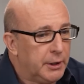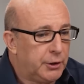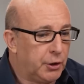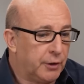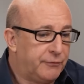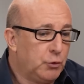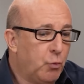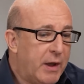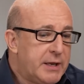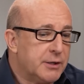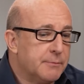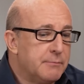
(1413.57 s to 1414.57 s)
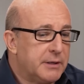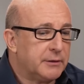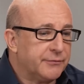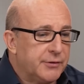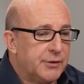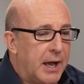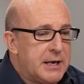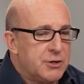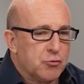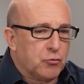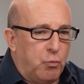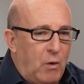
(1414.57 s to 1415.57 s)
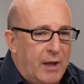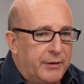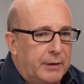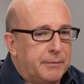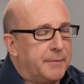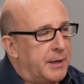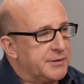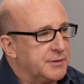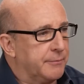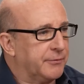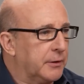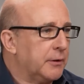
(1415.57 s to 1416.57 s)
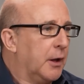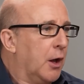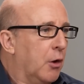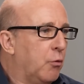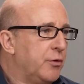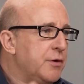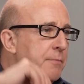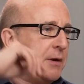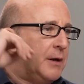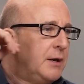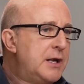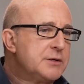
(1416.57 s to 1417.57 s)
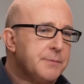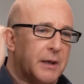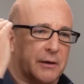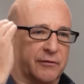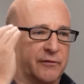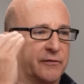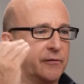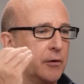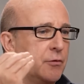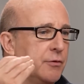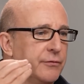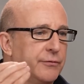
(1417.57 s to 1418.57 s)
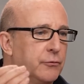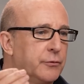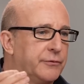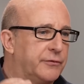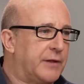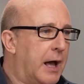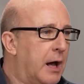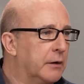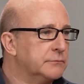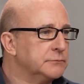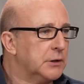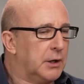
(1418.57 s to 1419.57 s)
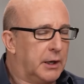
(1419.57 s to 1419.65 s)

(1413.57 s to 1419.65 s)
If you wake in the middle of the night and you're all wound up about something, wouldn't it be neat to be able to slow your thoughts down,